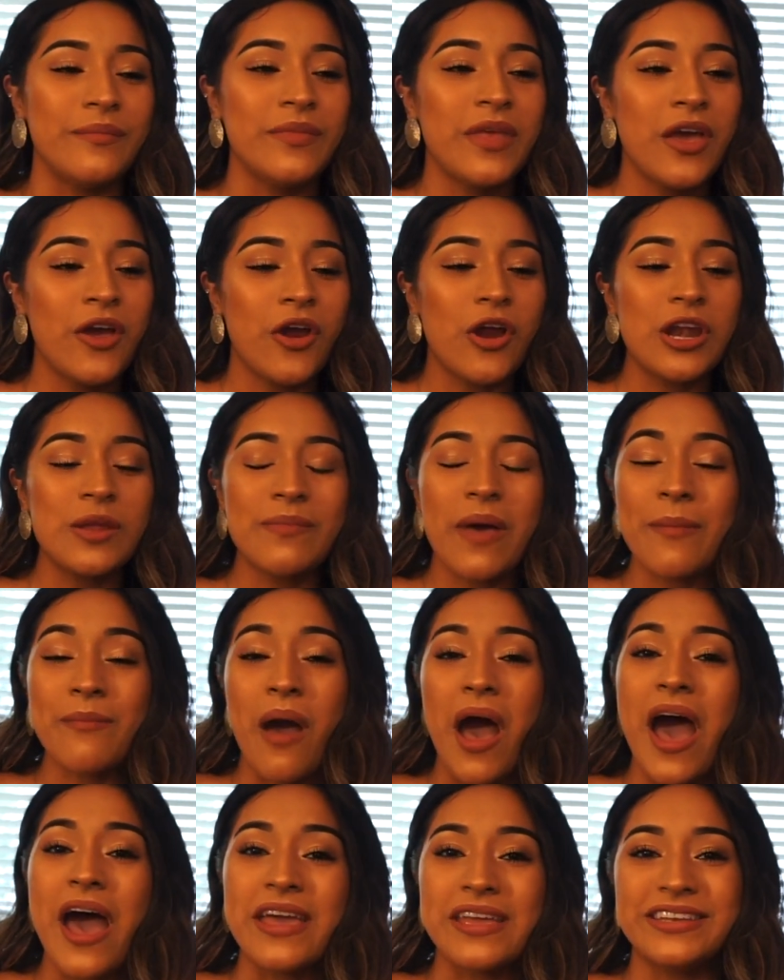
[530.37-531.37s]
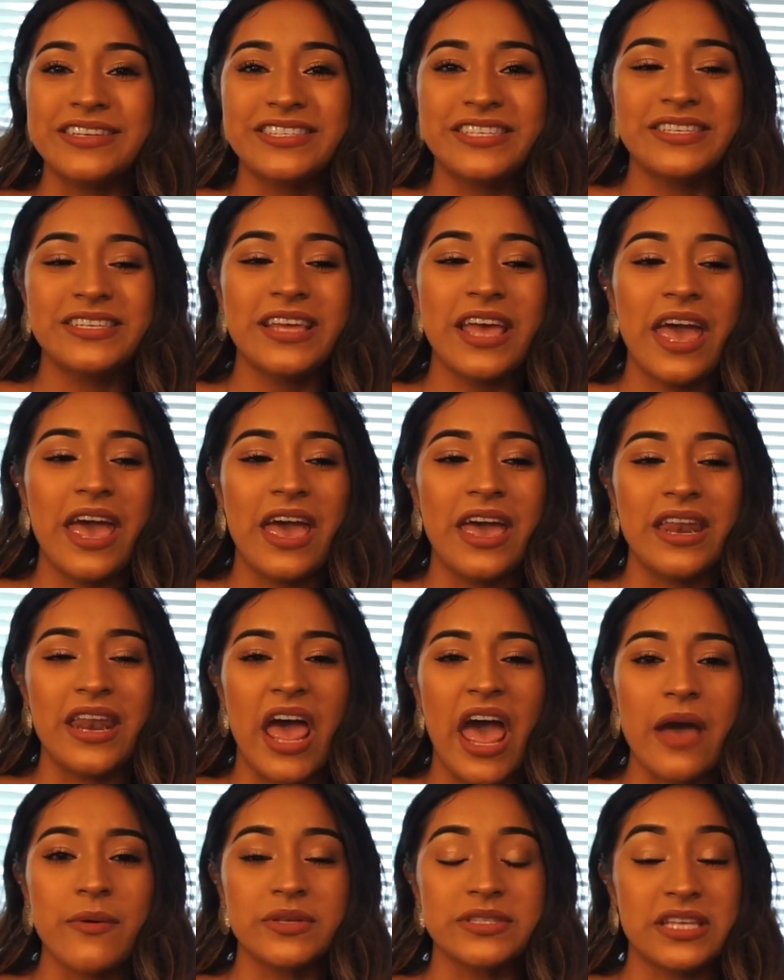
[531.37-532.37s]
hurting my mind. And
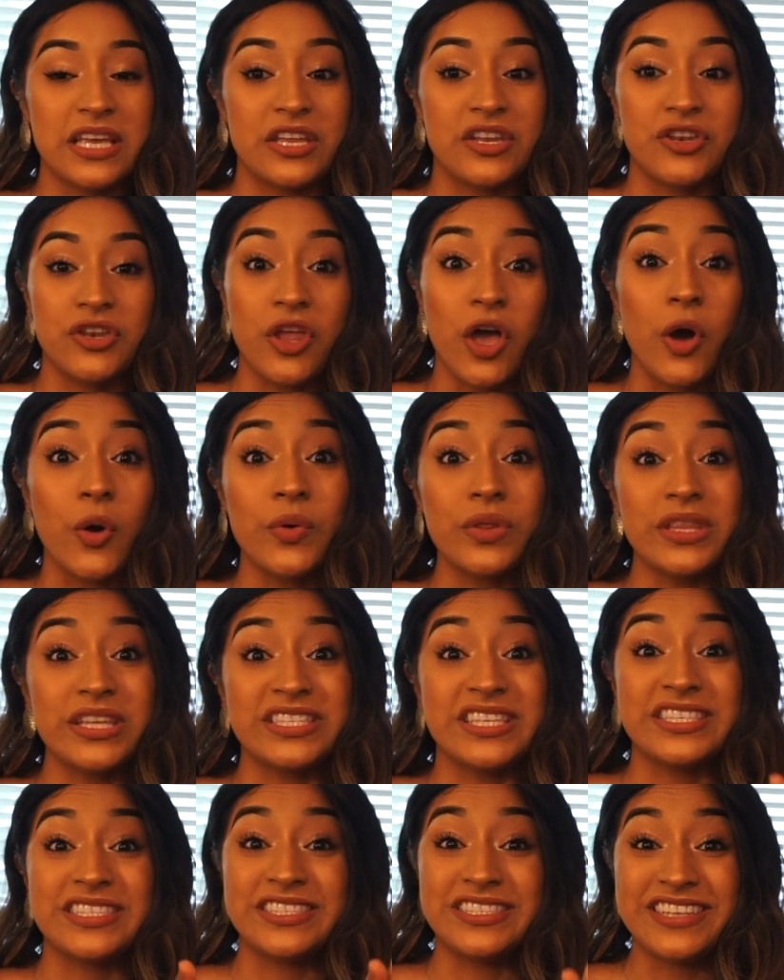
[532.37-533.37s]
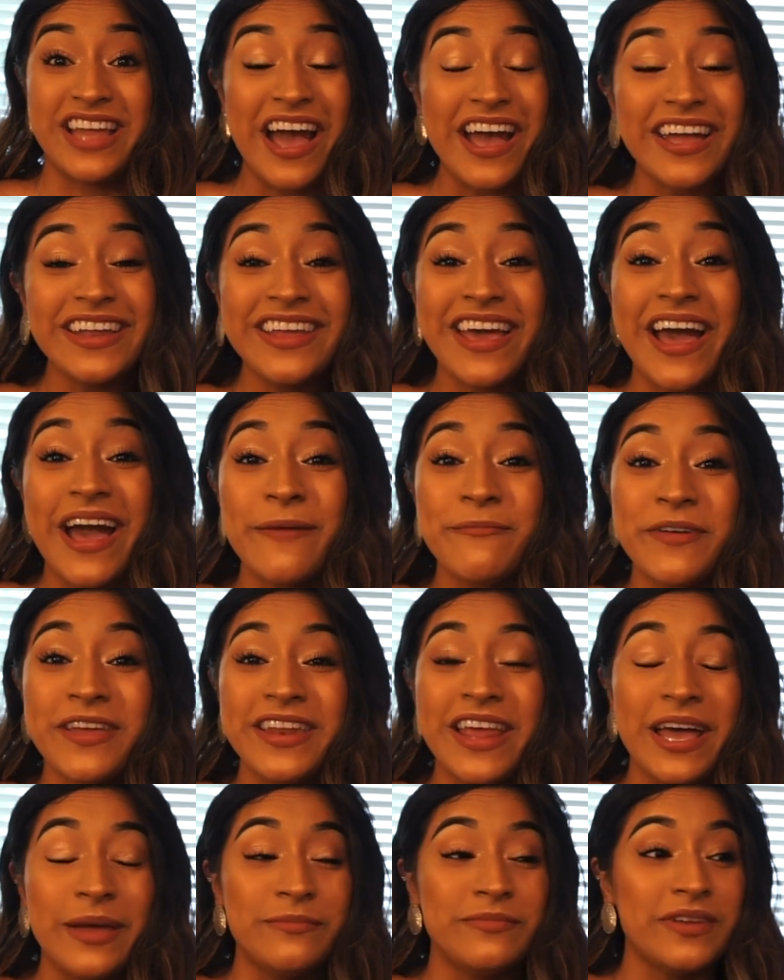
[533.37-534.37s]
I was like, no, this is not gonna
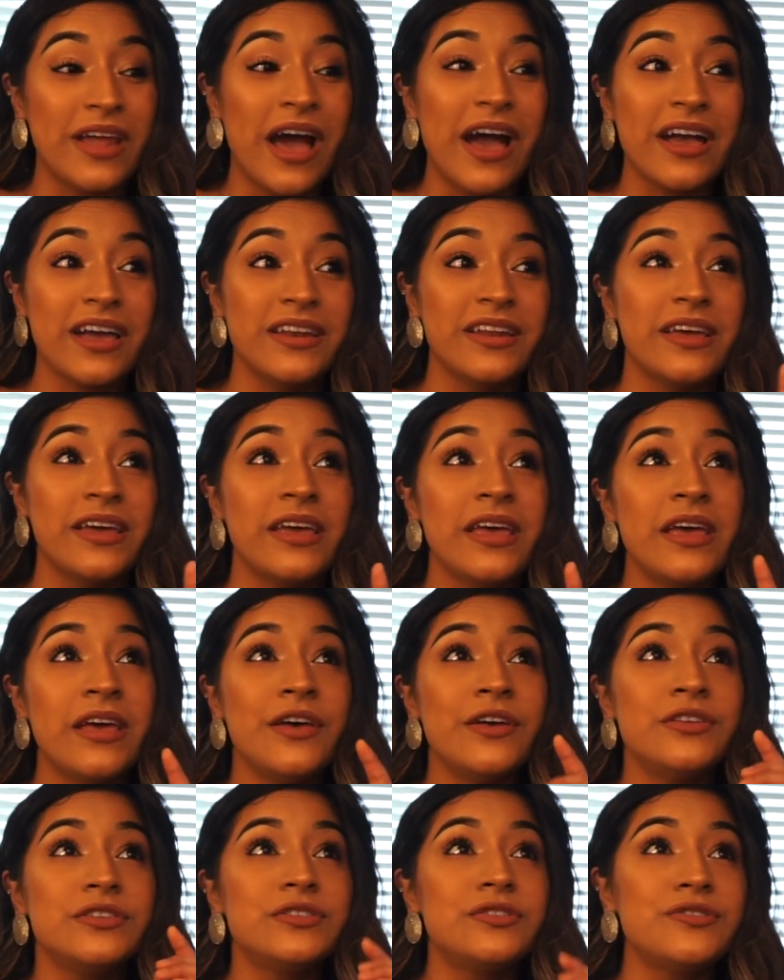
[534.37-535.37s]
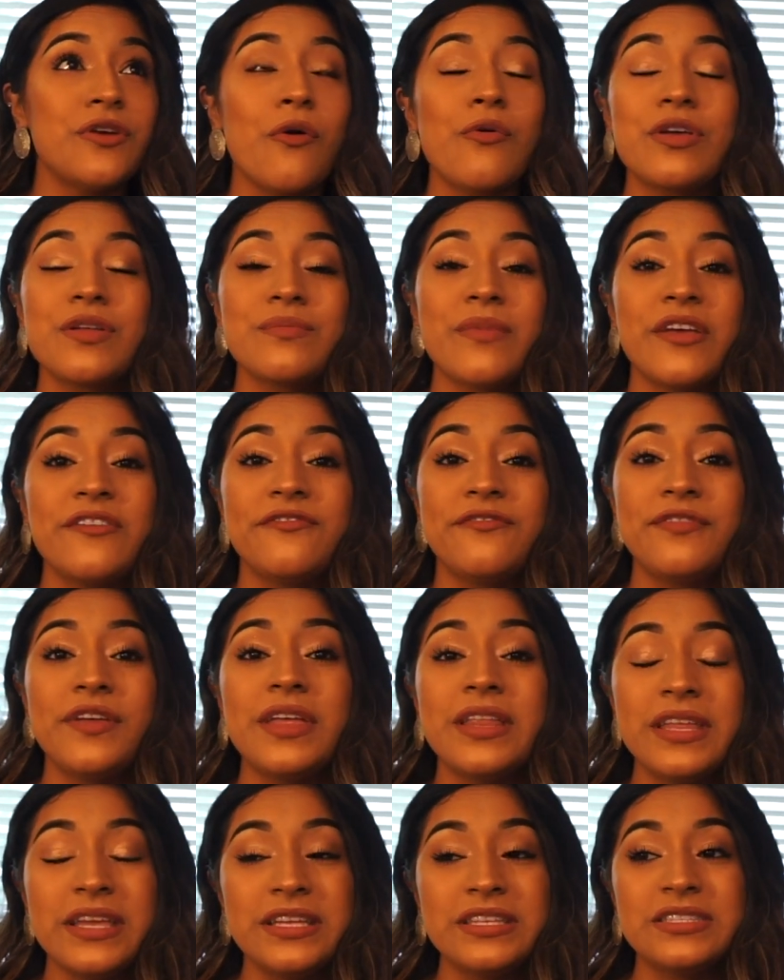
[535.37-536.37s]
happen. I'm not gonna soak in my
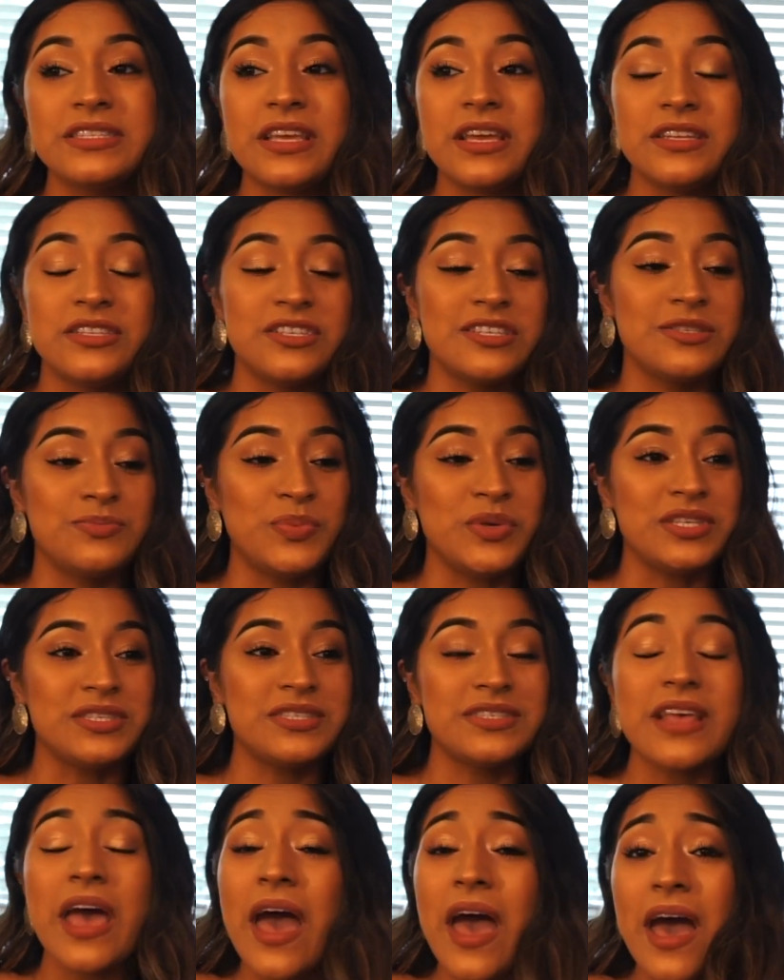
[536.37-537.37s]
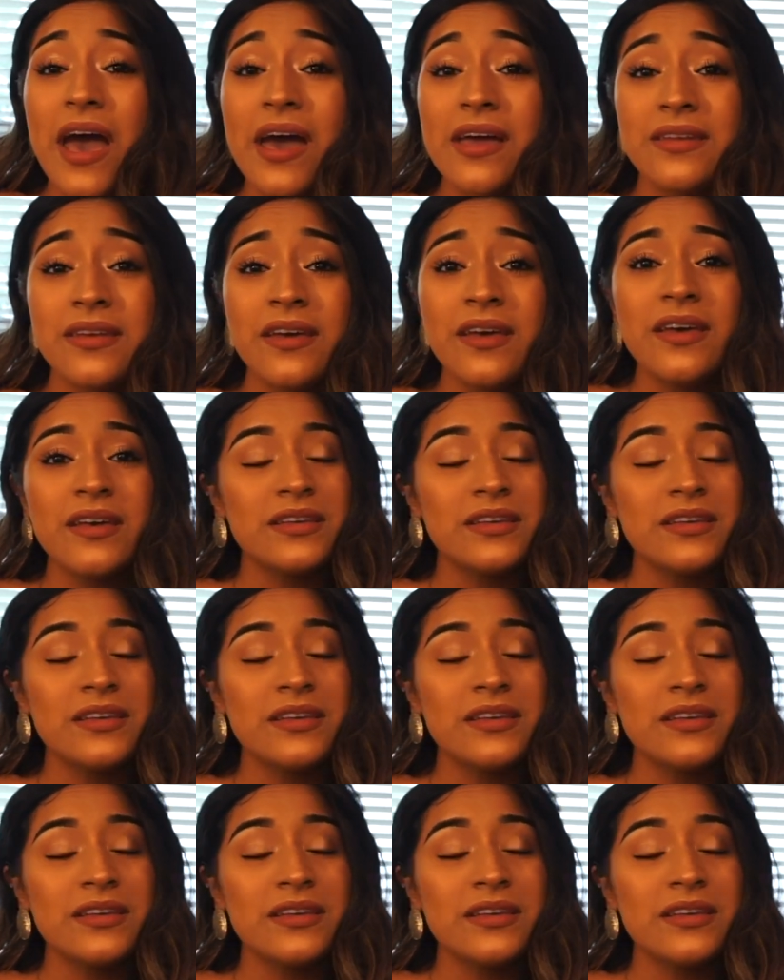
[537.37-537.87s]
feelings and just be sad.